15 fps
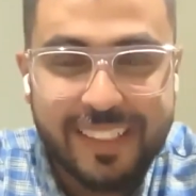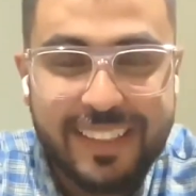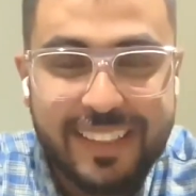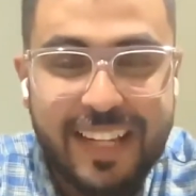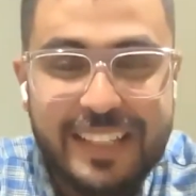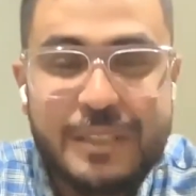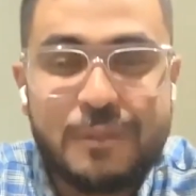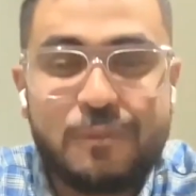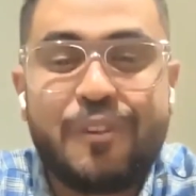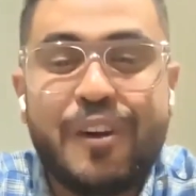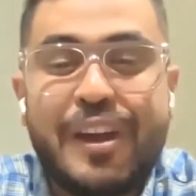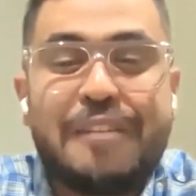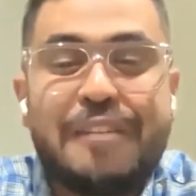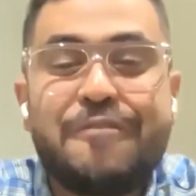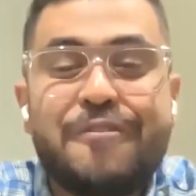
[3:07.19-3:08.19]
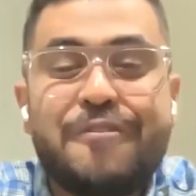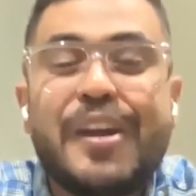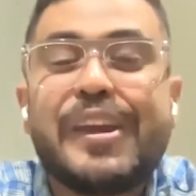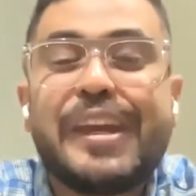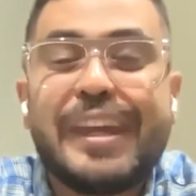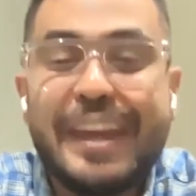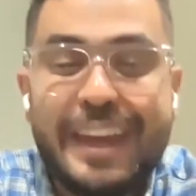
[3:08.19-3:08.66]
And that is very,
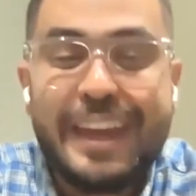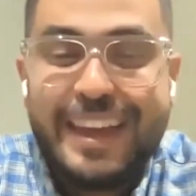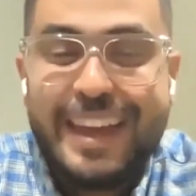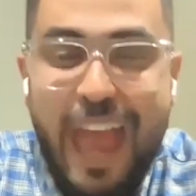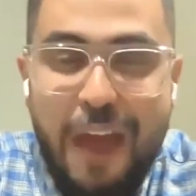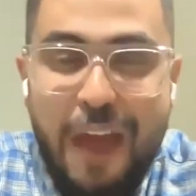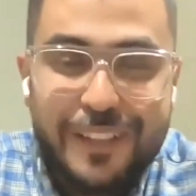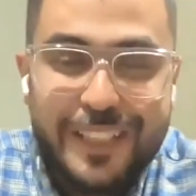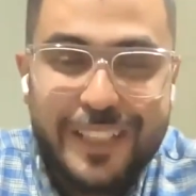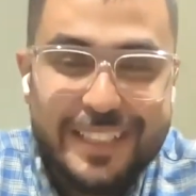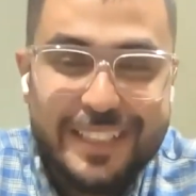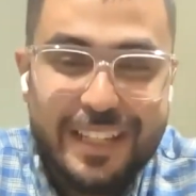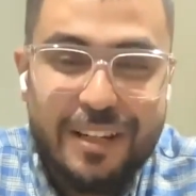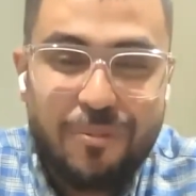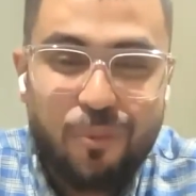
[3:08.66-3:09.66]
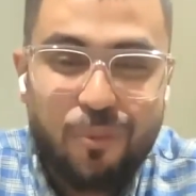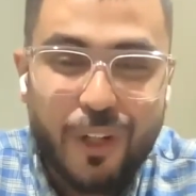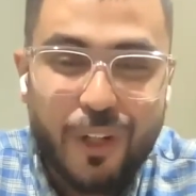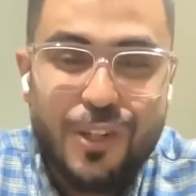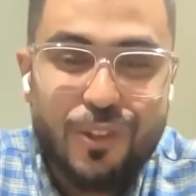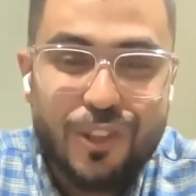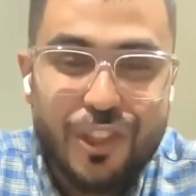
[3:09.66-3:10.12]
very evident in
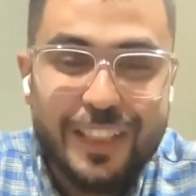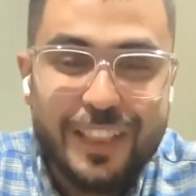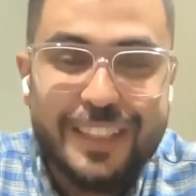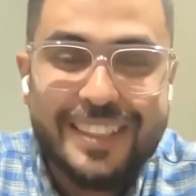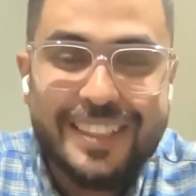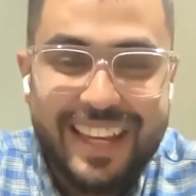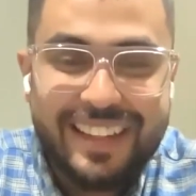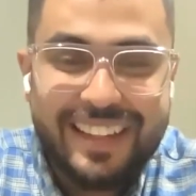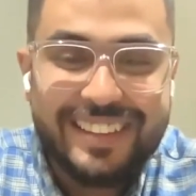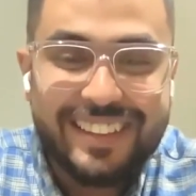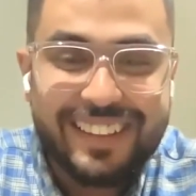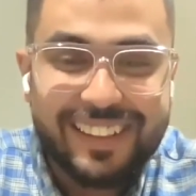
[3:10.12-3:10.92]
what you just said,